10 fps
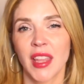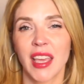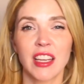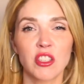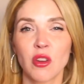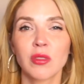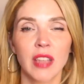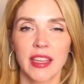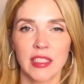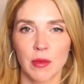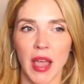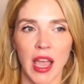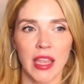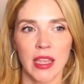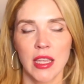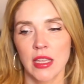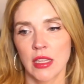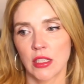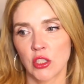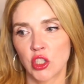and I don't like to buy
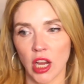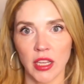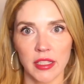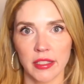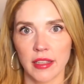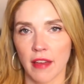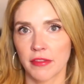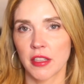junky stuff,